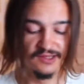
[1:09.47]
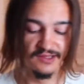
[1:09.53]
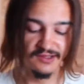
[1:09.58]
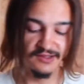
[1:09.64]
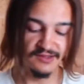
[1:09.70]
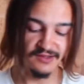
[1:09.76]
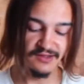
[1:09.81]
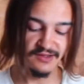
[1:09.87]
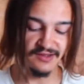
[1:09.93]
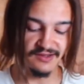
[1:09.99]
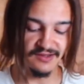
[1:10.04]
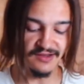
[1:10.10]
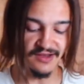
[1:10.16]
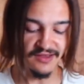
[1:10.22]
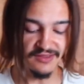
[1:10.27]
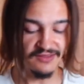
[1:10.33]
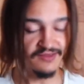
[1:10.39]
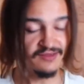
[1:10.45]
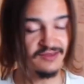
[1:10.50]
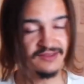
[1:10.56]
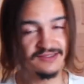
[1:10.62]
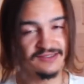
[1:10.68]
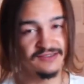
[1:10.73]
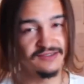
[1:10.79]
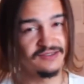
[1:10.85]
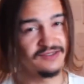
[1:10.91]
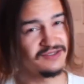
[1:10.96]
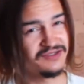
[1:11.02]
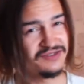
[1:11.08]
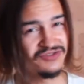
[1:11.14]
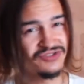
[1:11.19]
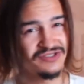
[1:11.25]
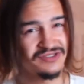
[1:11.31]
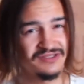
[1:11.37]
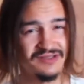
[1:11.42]
I think it's an
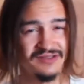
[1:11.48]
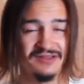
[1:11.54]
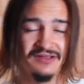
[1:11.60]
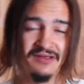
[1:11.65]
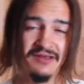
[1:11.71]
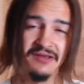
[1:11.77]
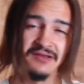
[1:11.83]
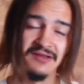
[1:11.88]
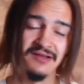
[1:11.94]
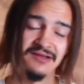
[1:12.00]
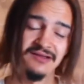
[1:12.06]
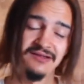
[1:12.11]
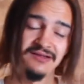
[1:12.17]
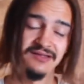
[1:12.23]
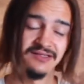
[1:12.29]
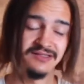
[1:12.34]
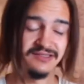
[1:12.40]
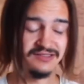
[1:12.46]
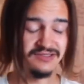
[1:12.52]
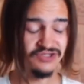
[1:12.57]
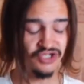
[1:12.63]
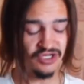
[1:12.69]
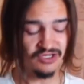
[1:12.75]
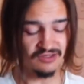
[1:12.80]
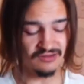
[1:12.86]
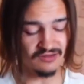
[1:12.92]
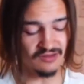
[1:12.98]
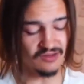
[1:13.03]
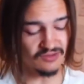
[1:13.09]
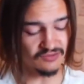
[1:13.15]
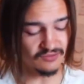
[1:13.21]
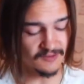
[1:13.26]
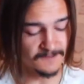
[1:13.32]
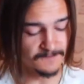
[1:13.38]
interesting thing. Let's check it out.